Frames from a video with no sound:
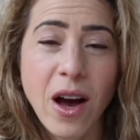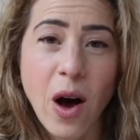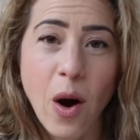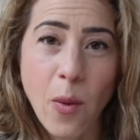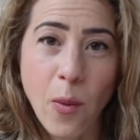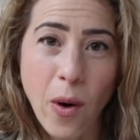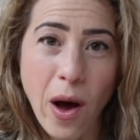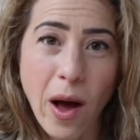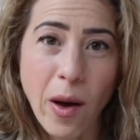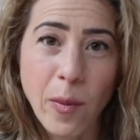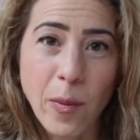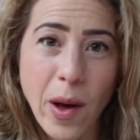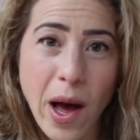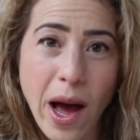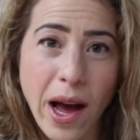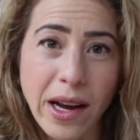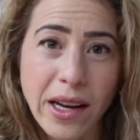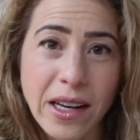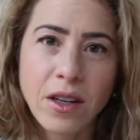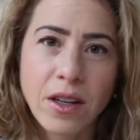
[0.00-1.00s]
a while
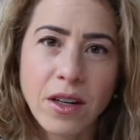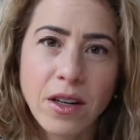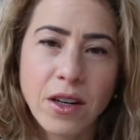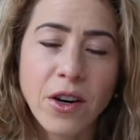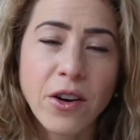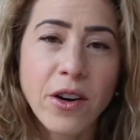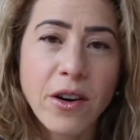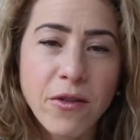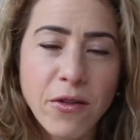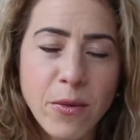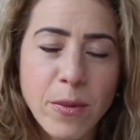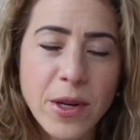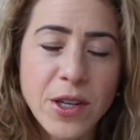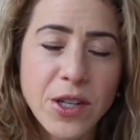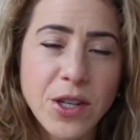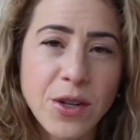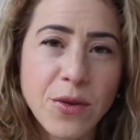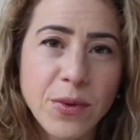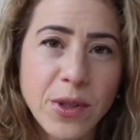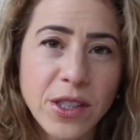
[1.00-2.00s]
back her
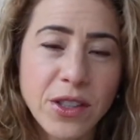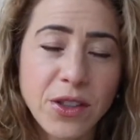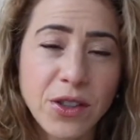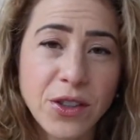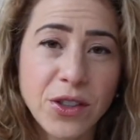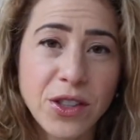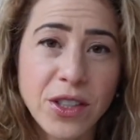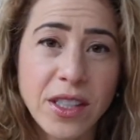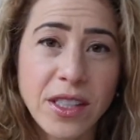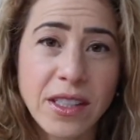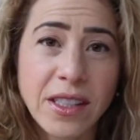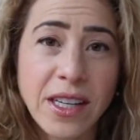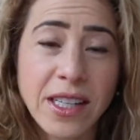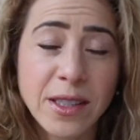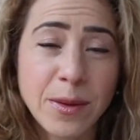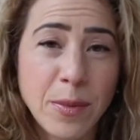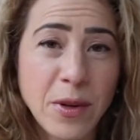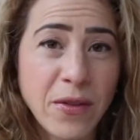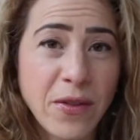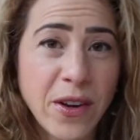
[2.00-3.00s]
information and research
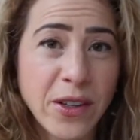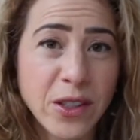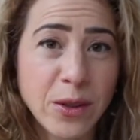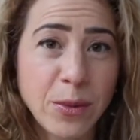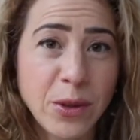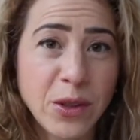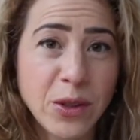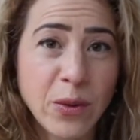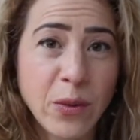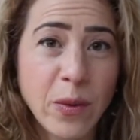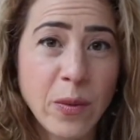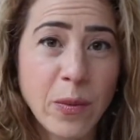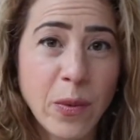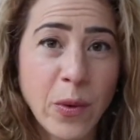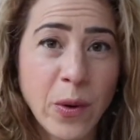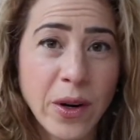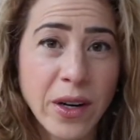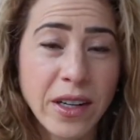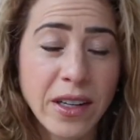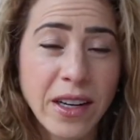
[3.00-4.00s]
has been found to be so
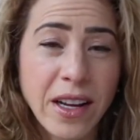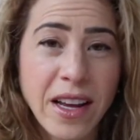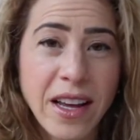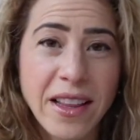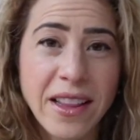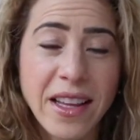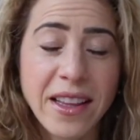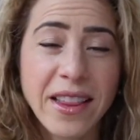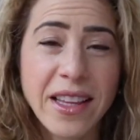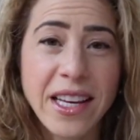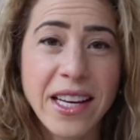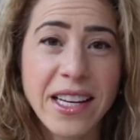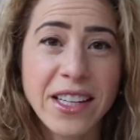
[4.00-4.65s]
important that the